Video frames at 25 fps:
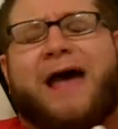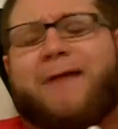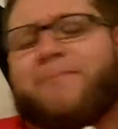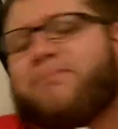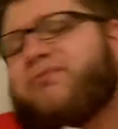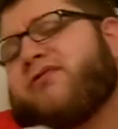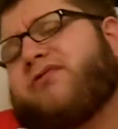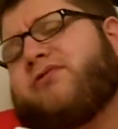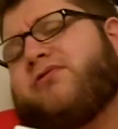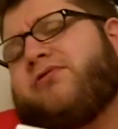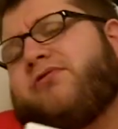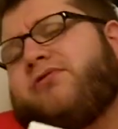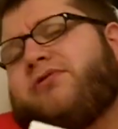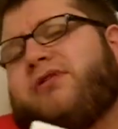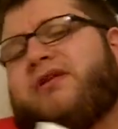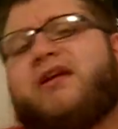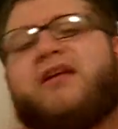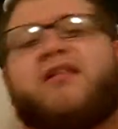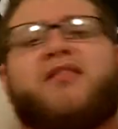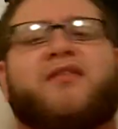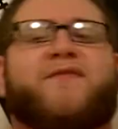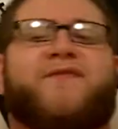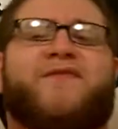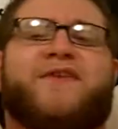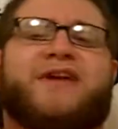Absolutely.
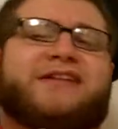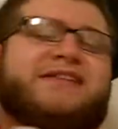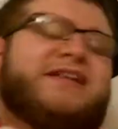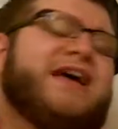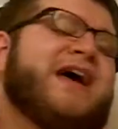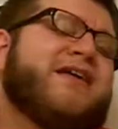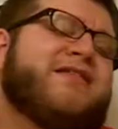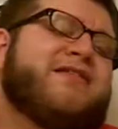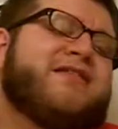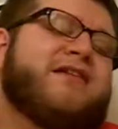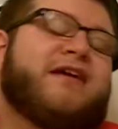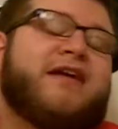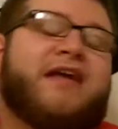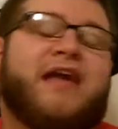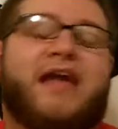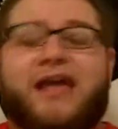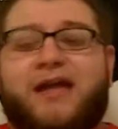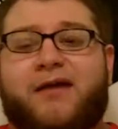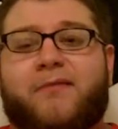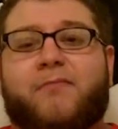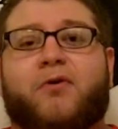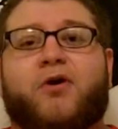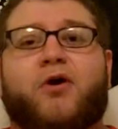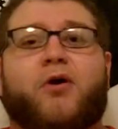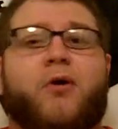It's a fantastic
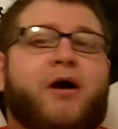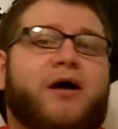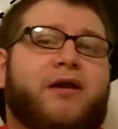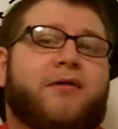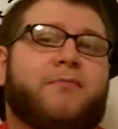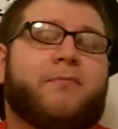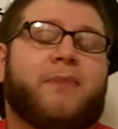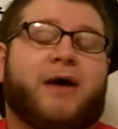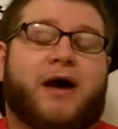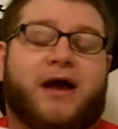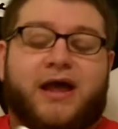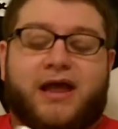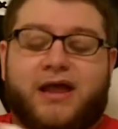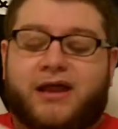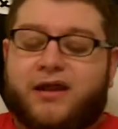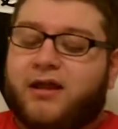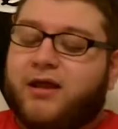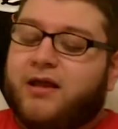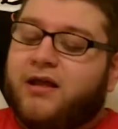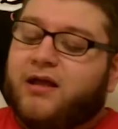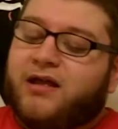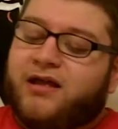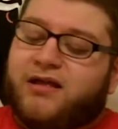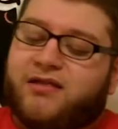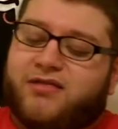game. Go out and buy it.
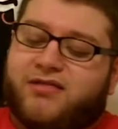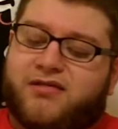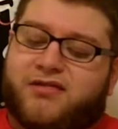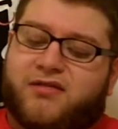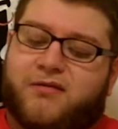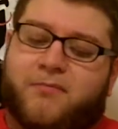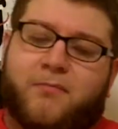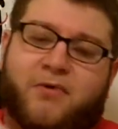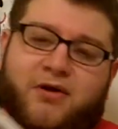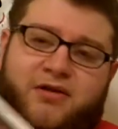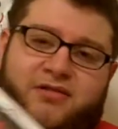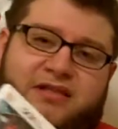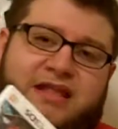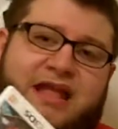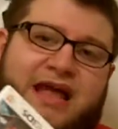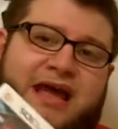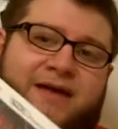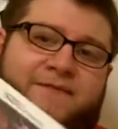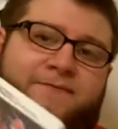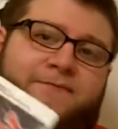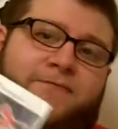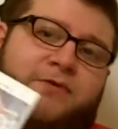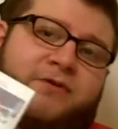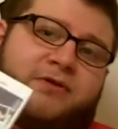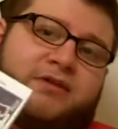This is a
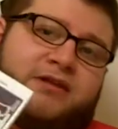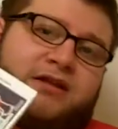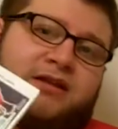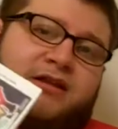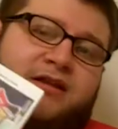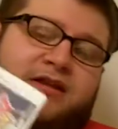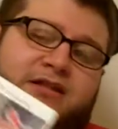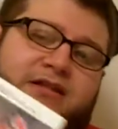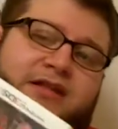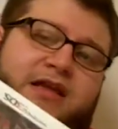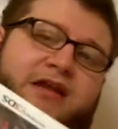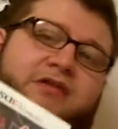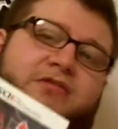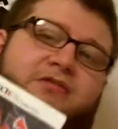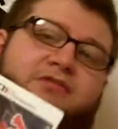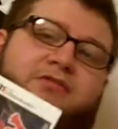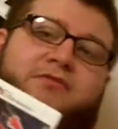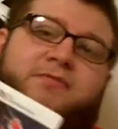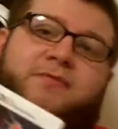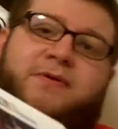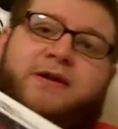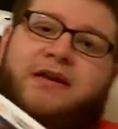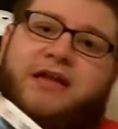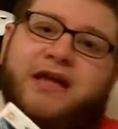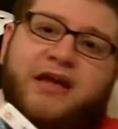must-have for the Nintendo
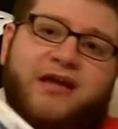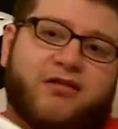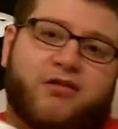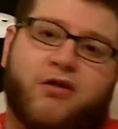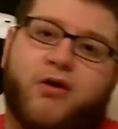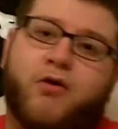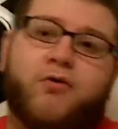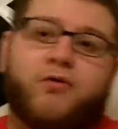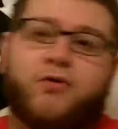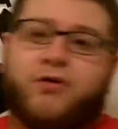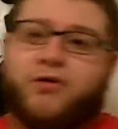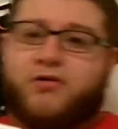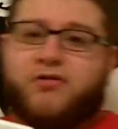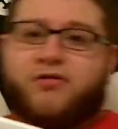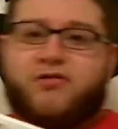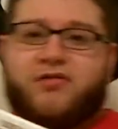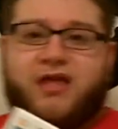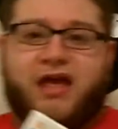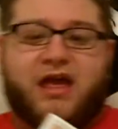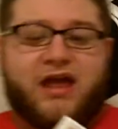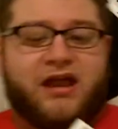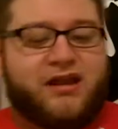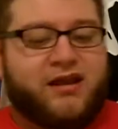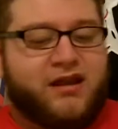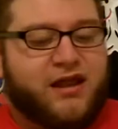3DS owners.
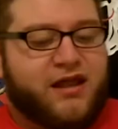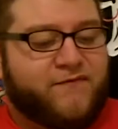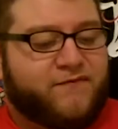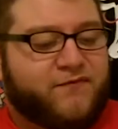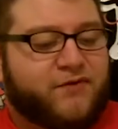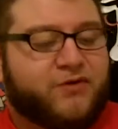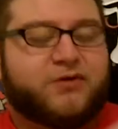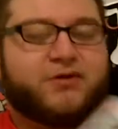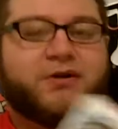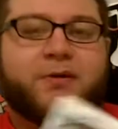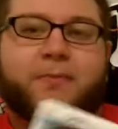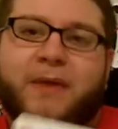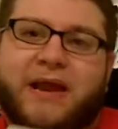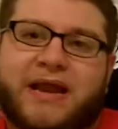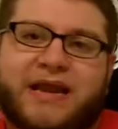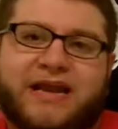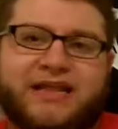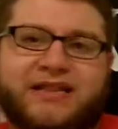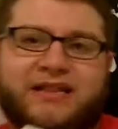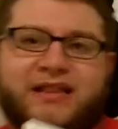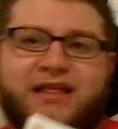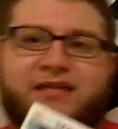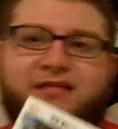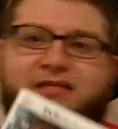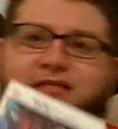And if you're
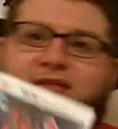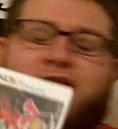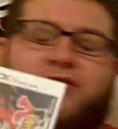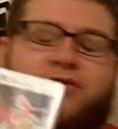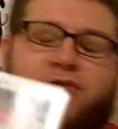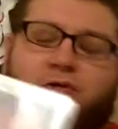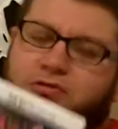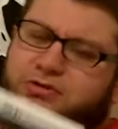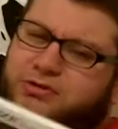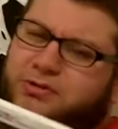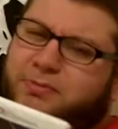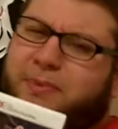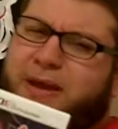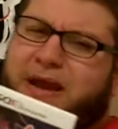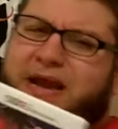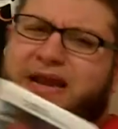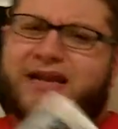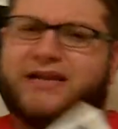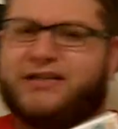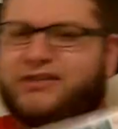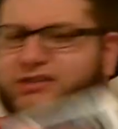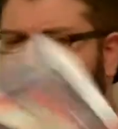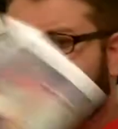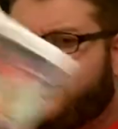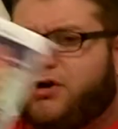debating this, don't debate
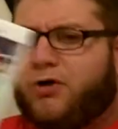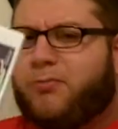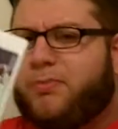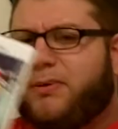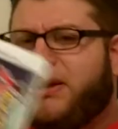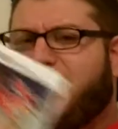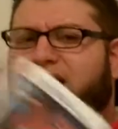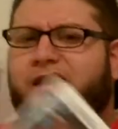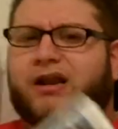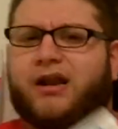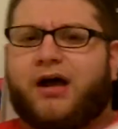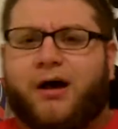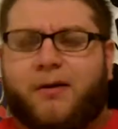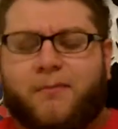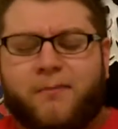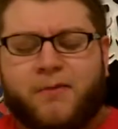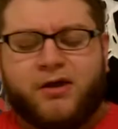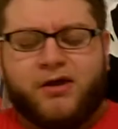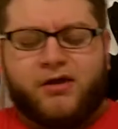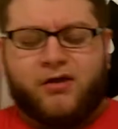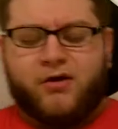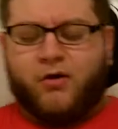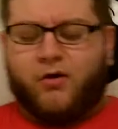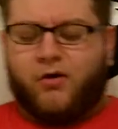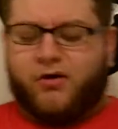it. Just go pick it up.
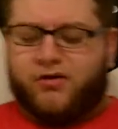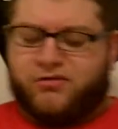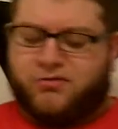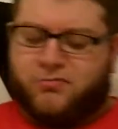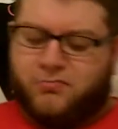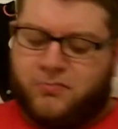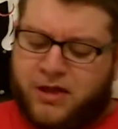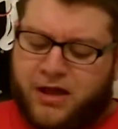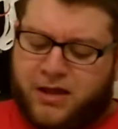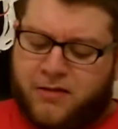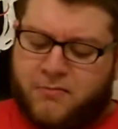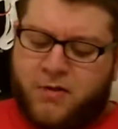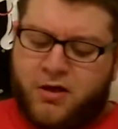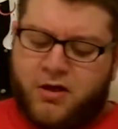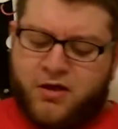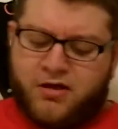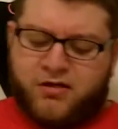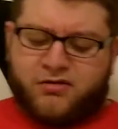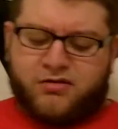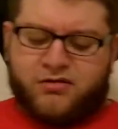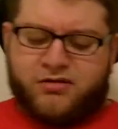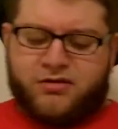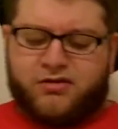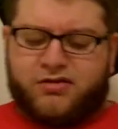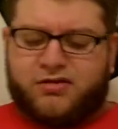Awesome game.
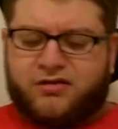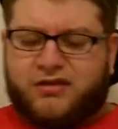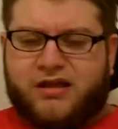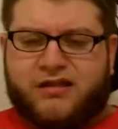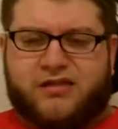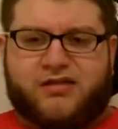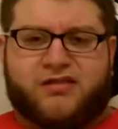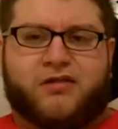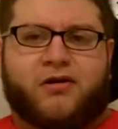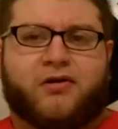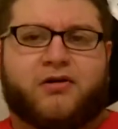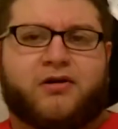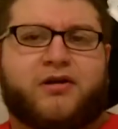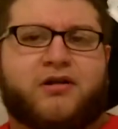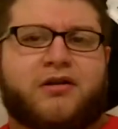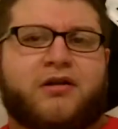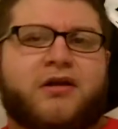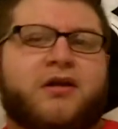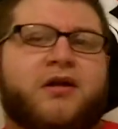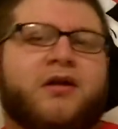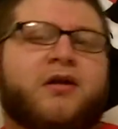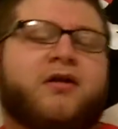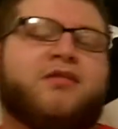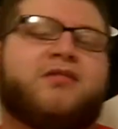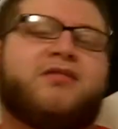So let's get started.
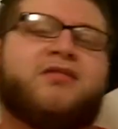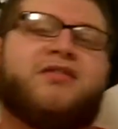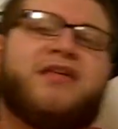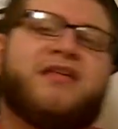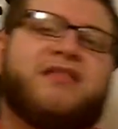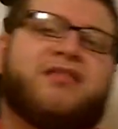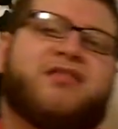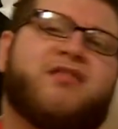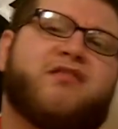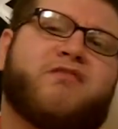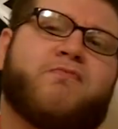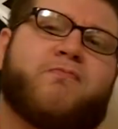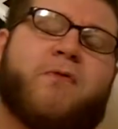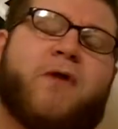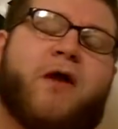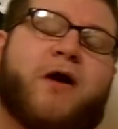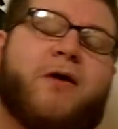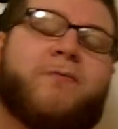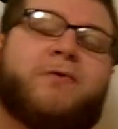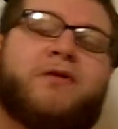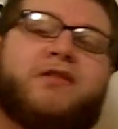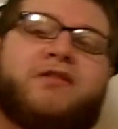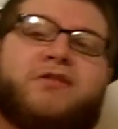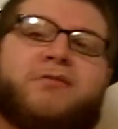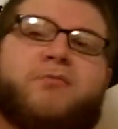This is
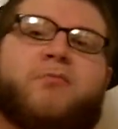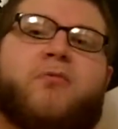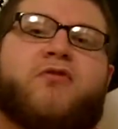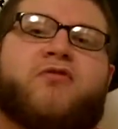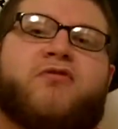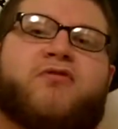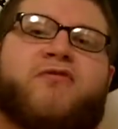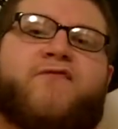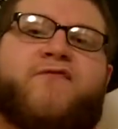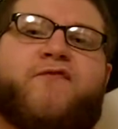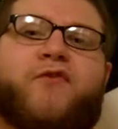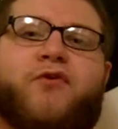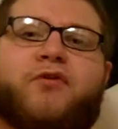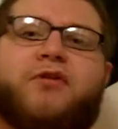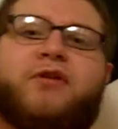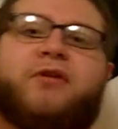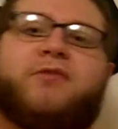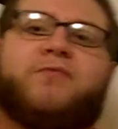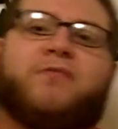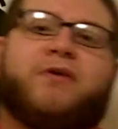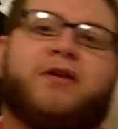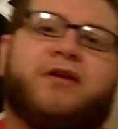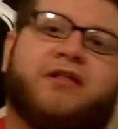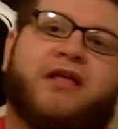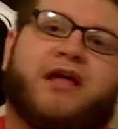probably the most fully
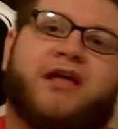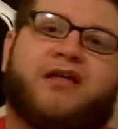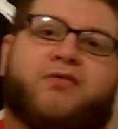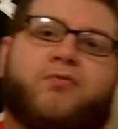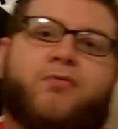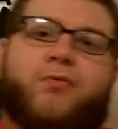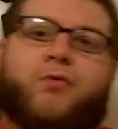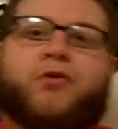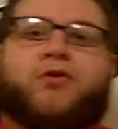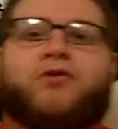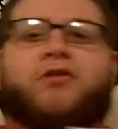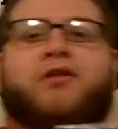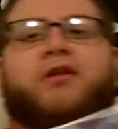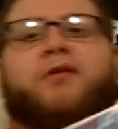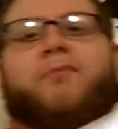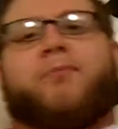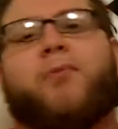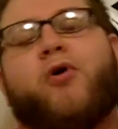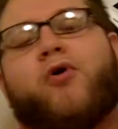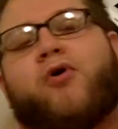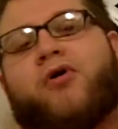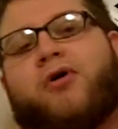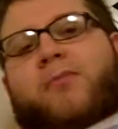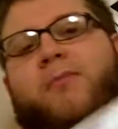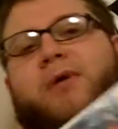realized world in a
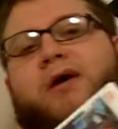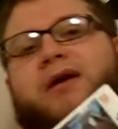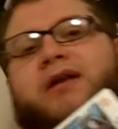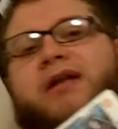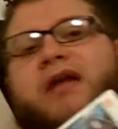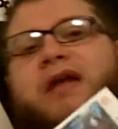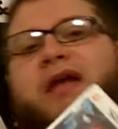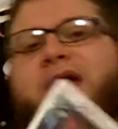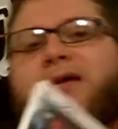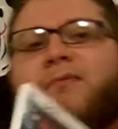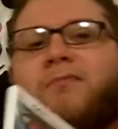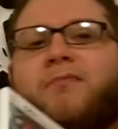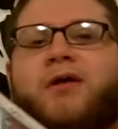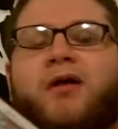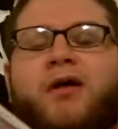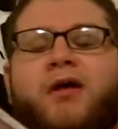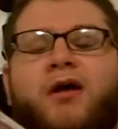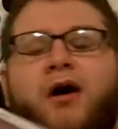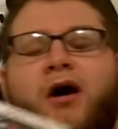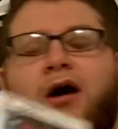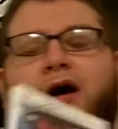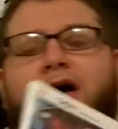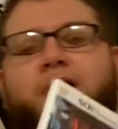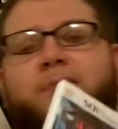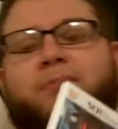Pokemon game.
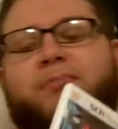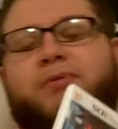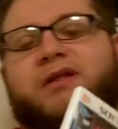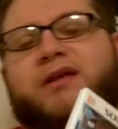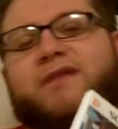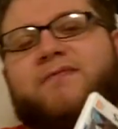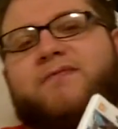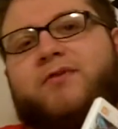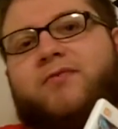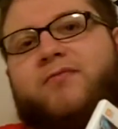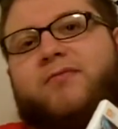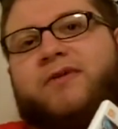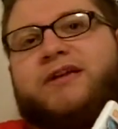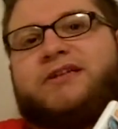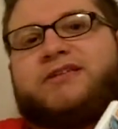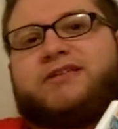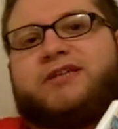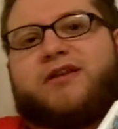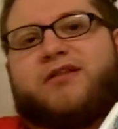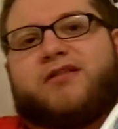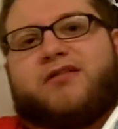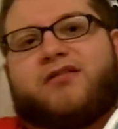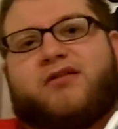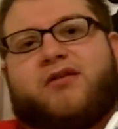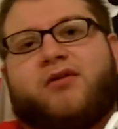I believe the
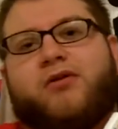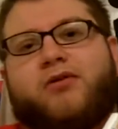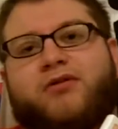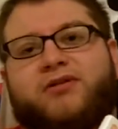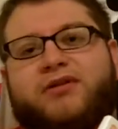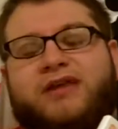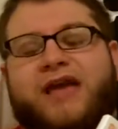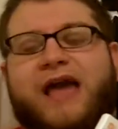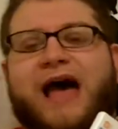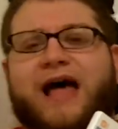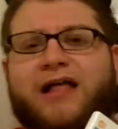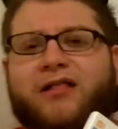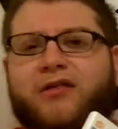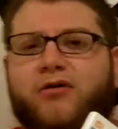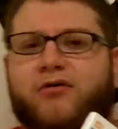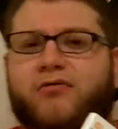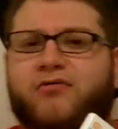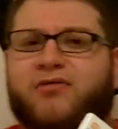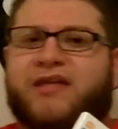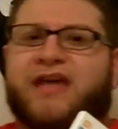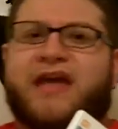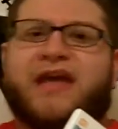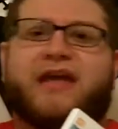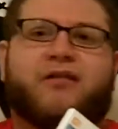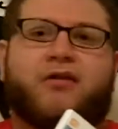region is called
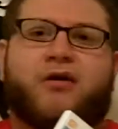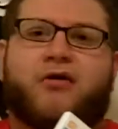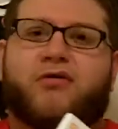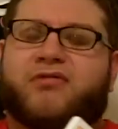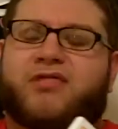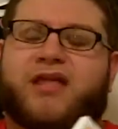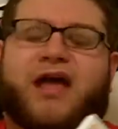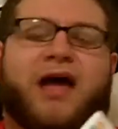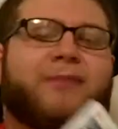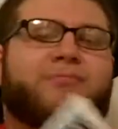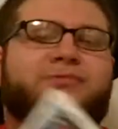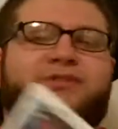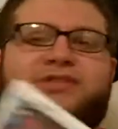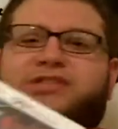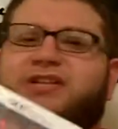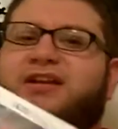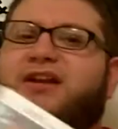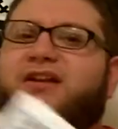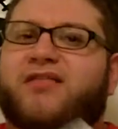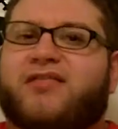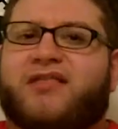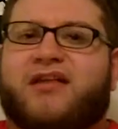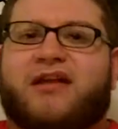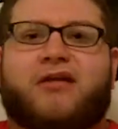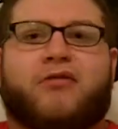Kalos. I'm just
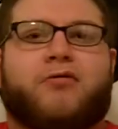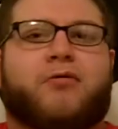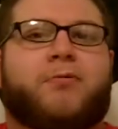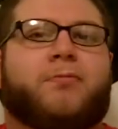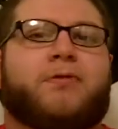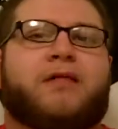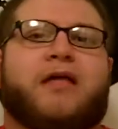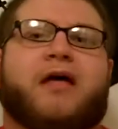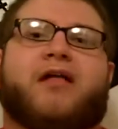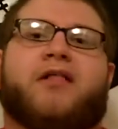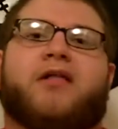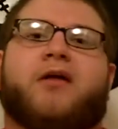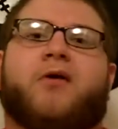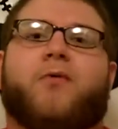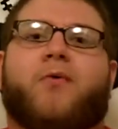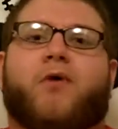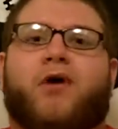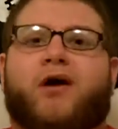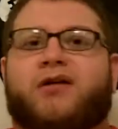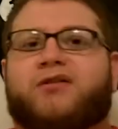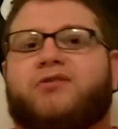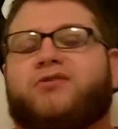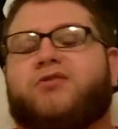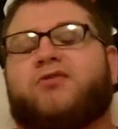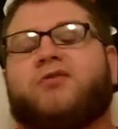going to say it however the hell I want.